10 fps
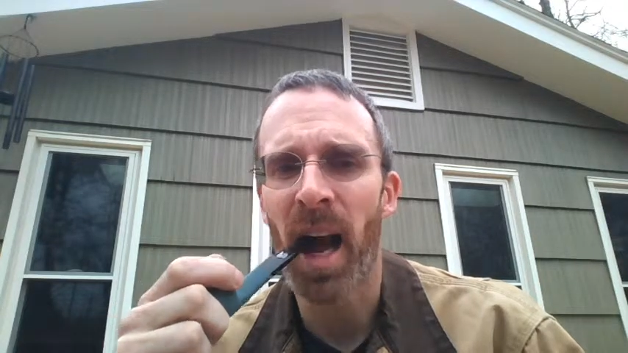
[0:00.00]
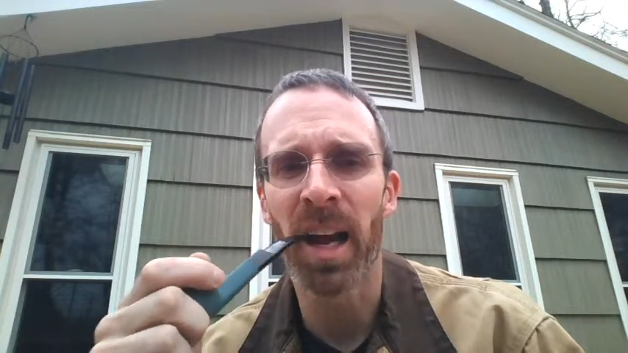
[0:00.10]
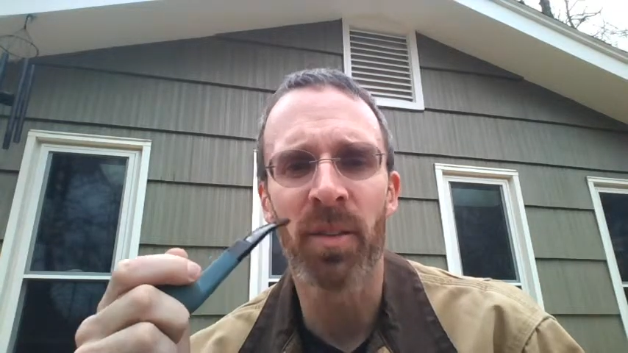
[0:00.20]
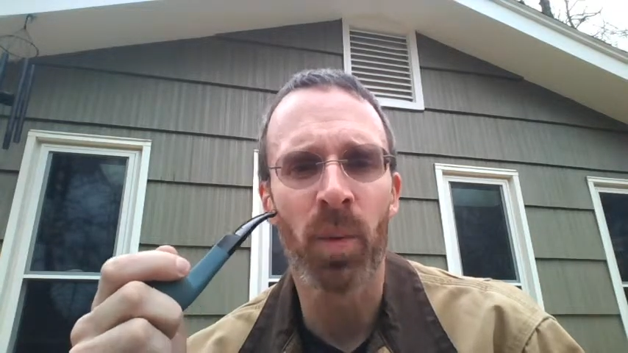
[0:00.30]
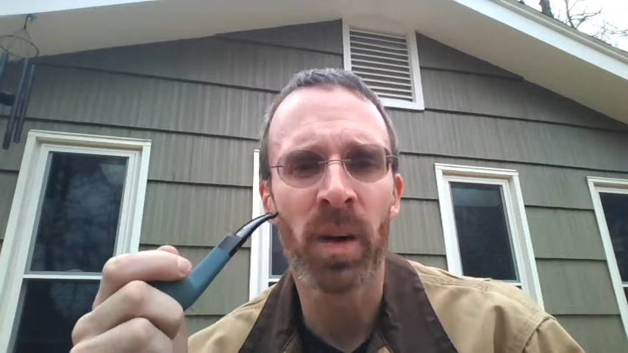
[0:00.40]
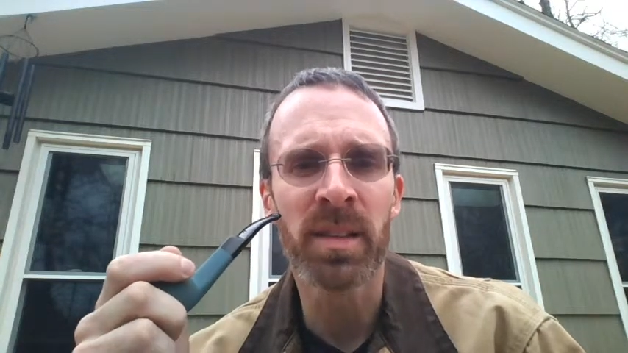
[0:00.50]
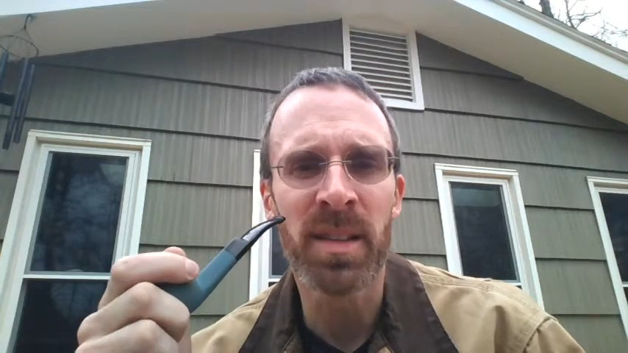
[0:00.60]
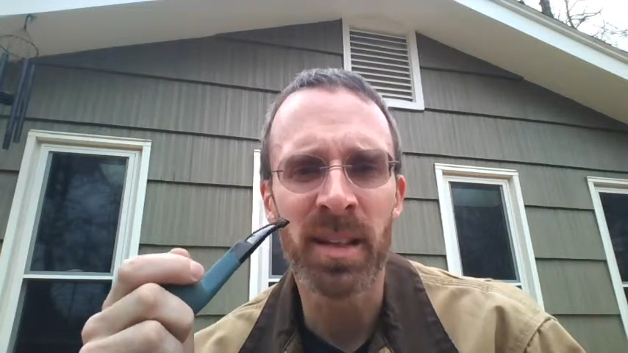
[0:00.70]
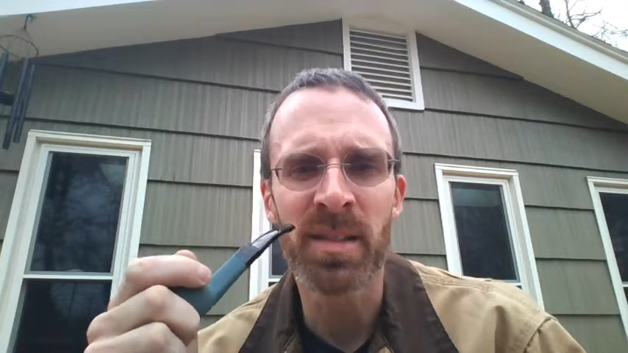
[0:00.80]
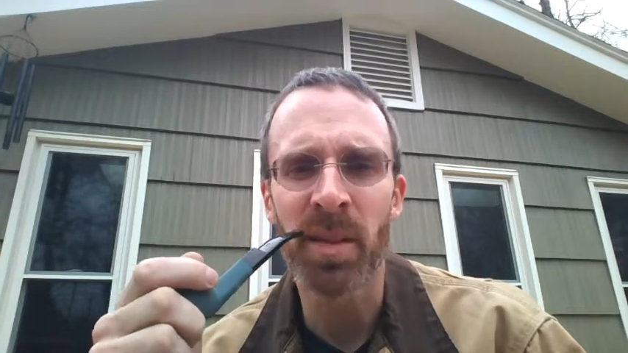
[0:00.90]
I have 1
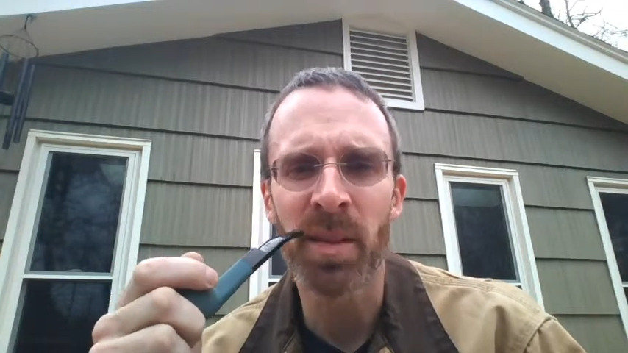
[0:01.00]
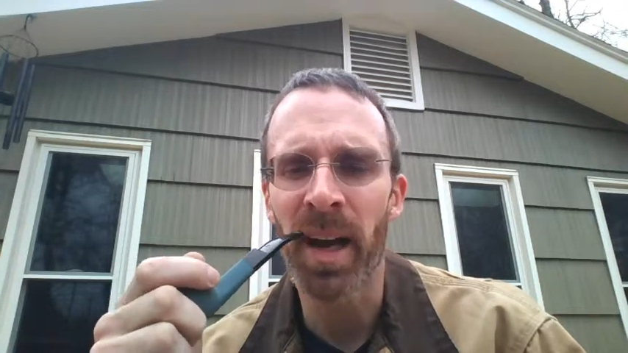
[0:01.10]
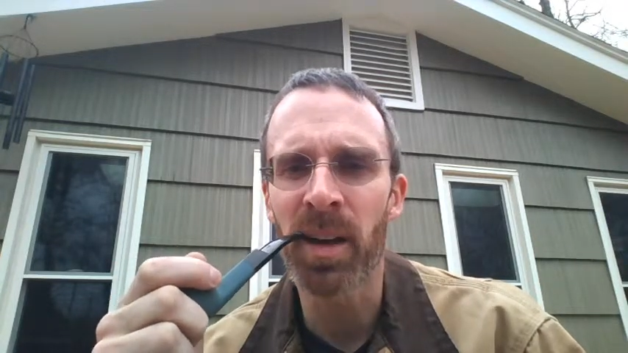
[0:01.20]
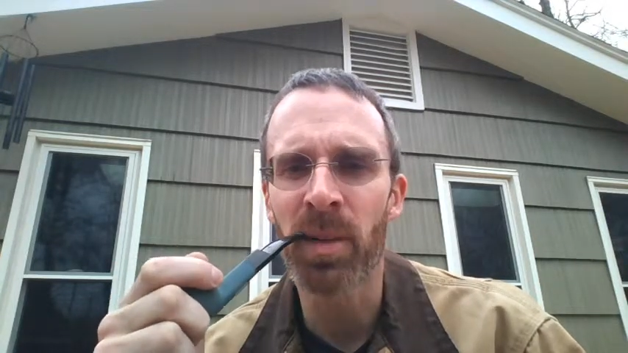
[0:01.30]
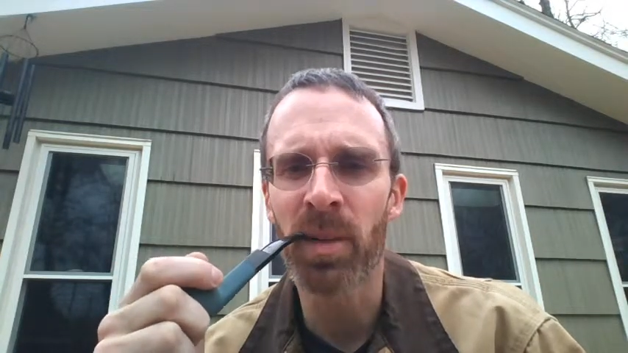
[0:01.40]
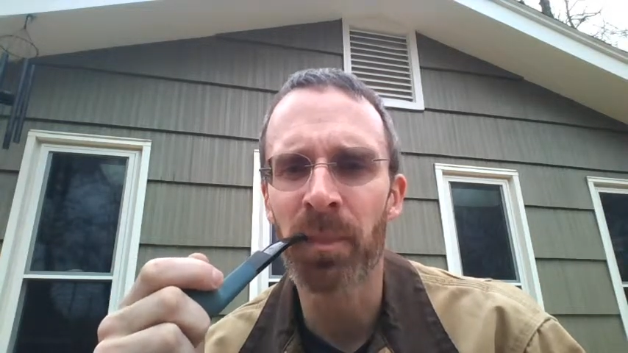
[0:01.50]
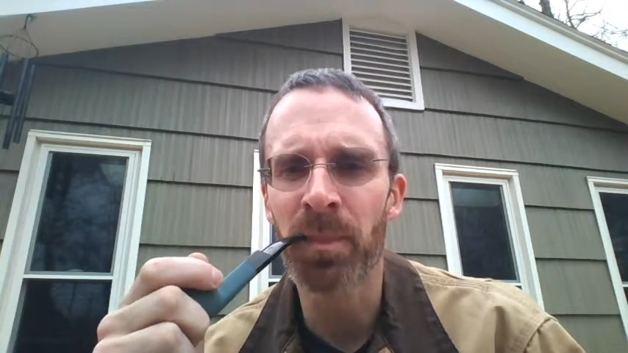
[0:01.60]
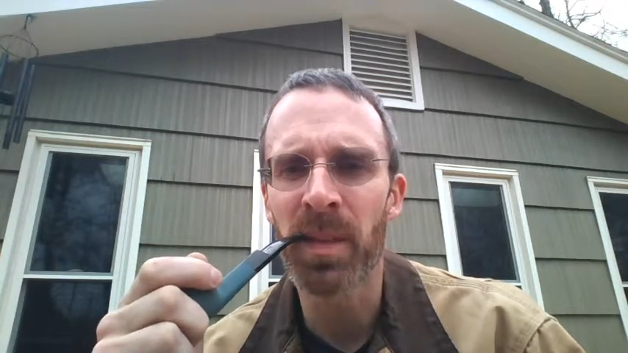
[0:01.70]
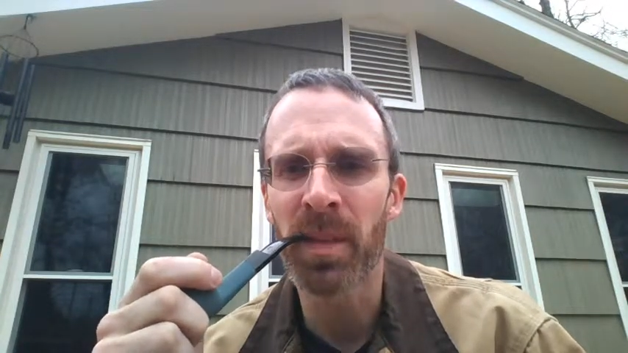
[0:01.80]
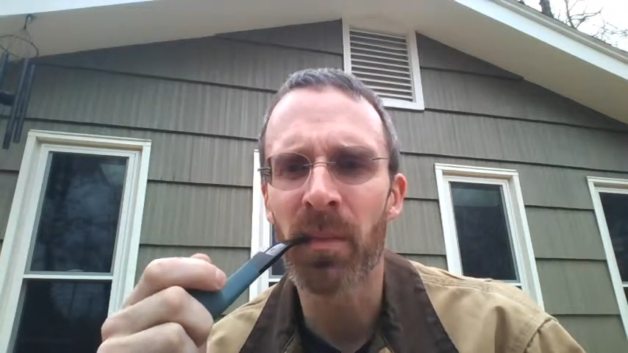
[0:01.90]
tin tobacco
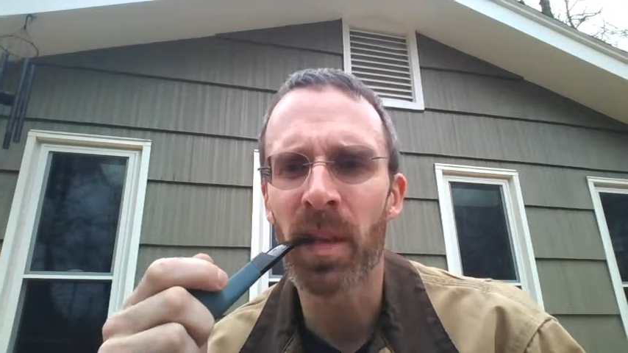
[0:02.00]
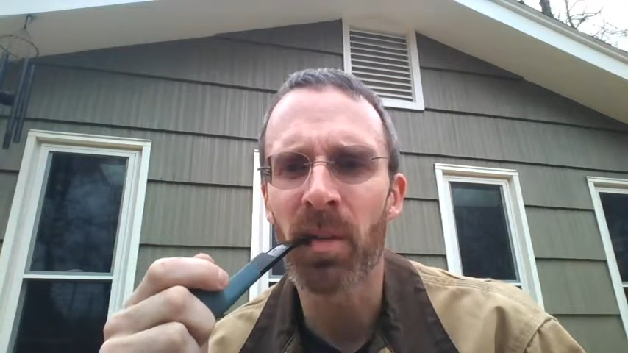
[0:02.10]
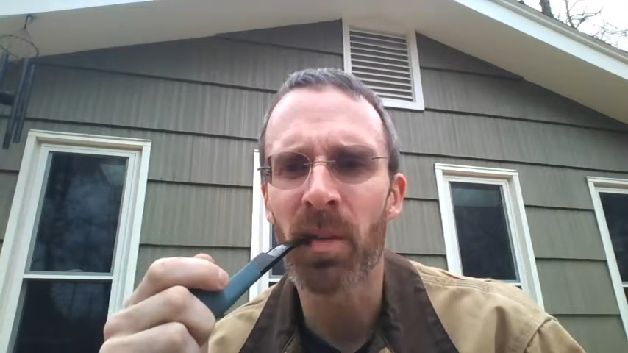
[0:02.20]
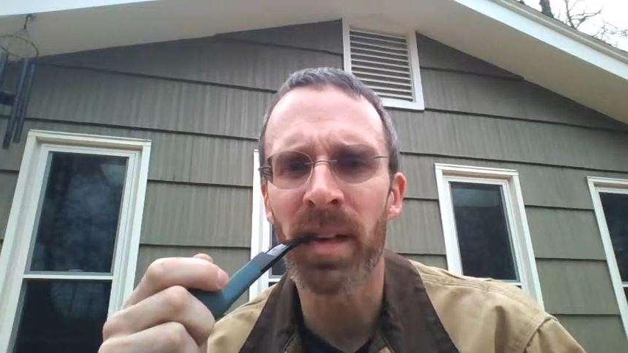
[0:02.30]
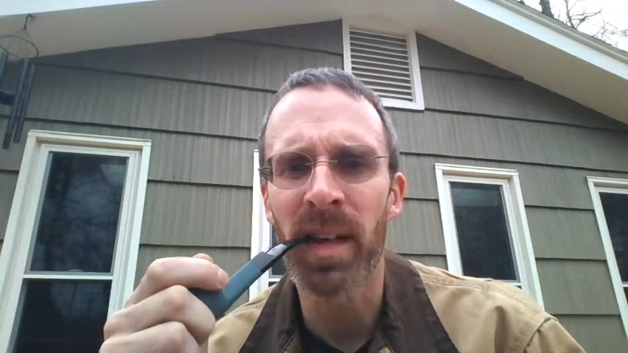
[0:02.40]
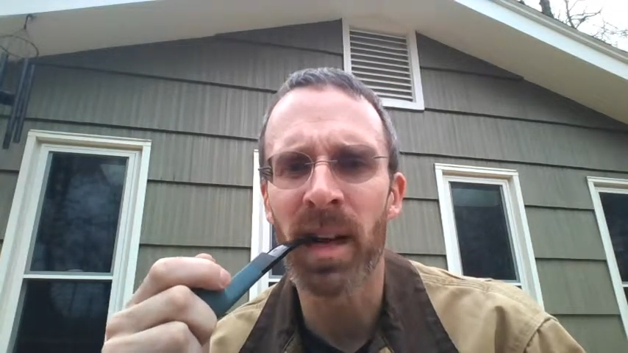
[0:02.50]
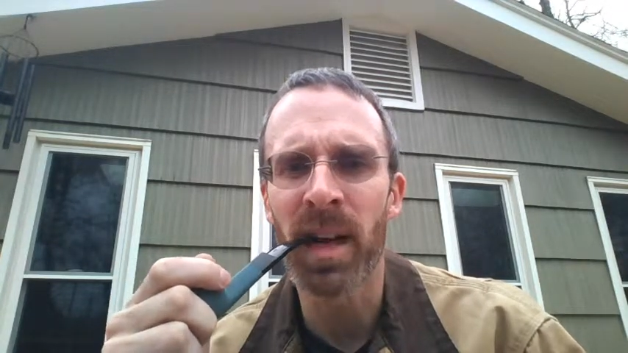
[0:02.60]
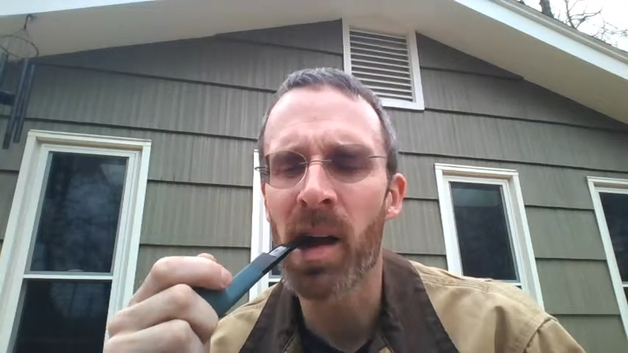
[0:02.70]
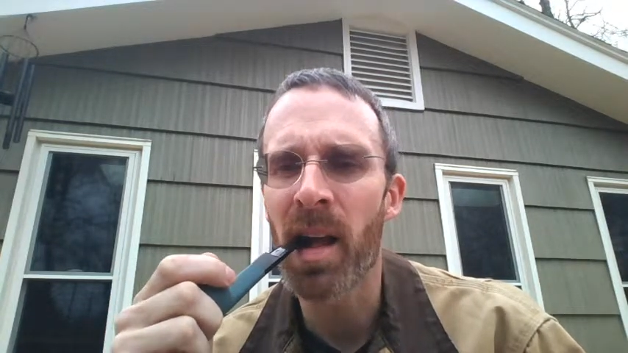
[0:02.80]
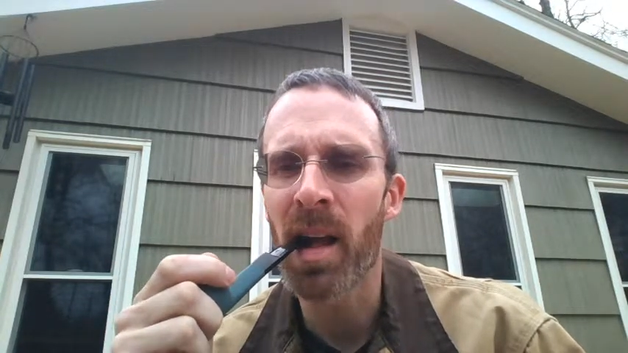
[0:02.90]
right
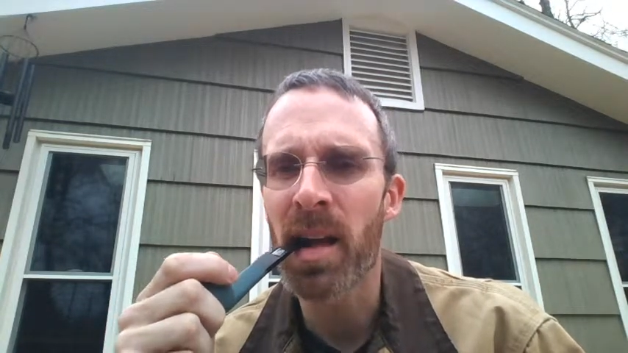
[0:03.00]
now.